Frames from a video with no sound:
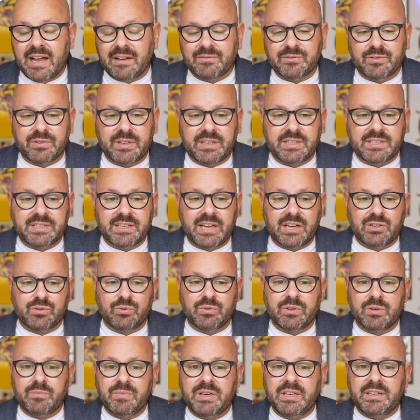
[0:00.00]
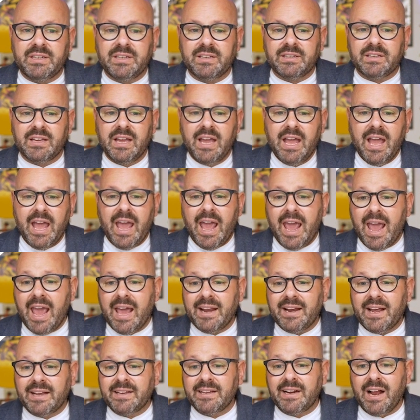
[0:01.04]
after they schedule the meeting,
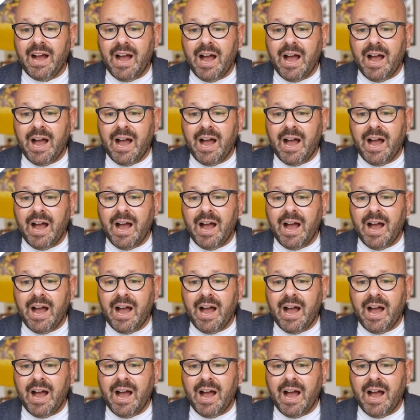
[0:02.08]
and I can